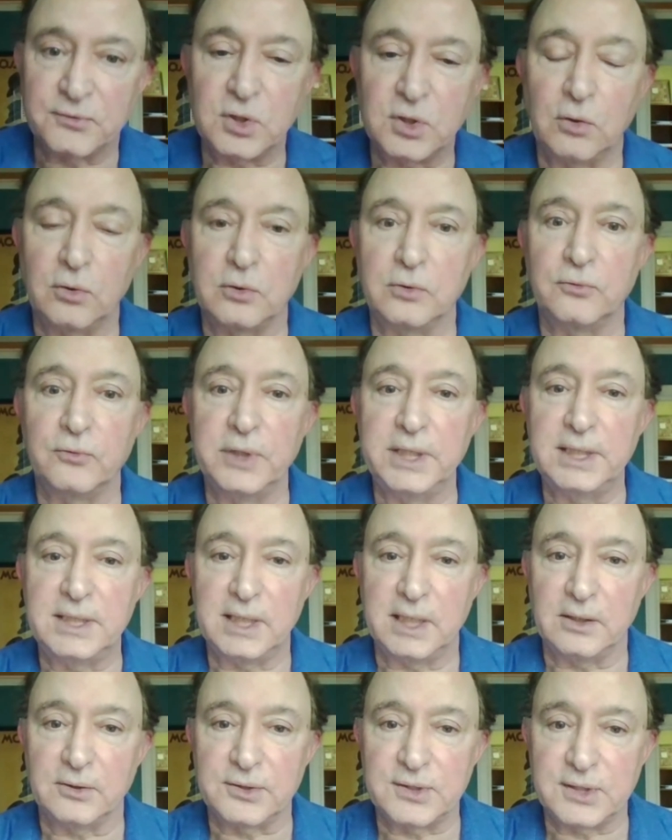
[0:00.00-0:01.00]
of total
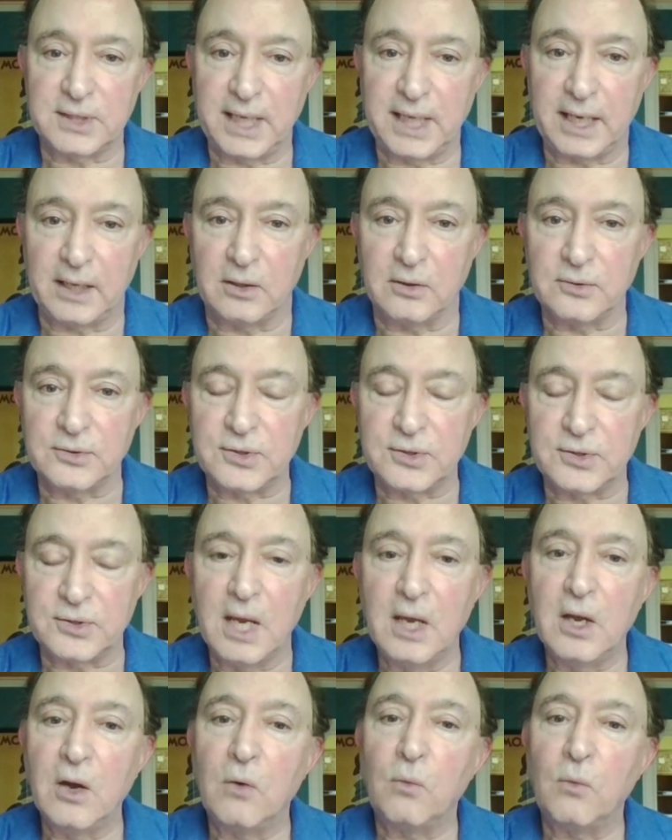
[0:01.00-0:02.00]
retail sales
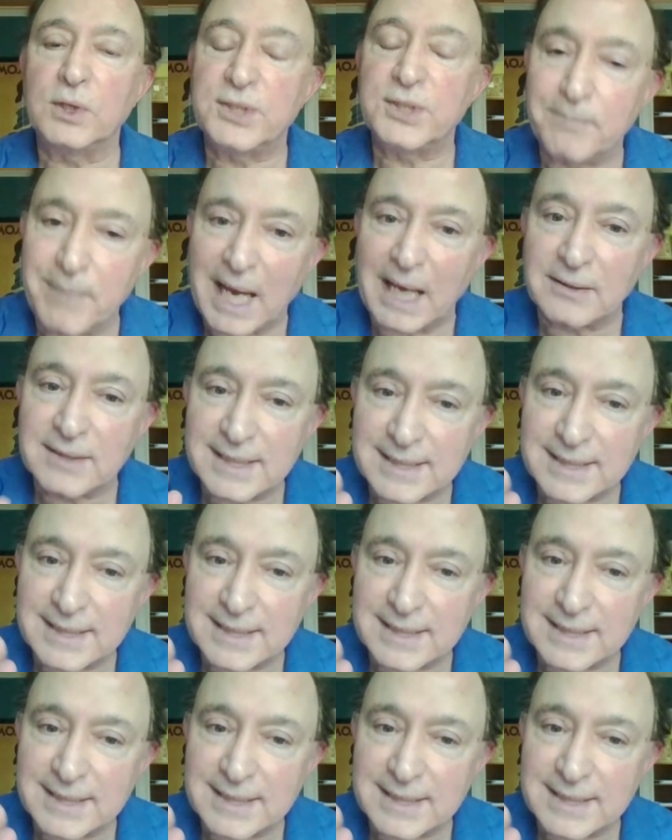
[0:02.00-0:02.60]
was about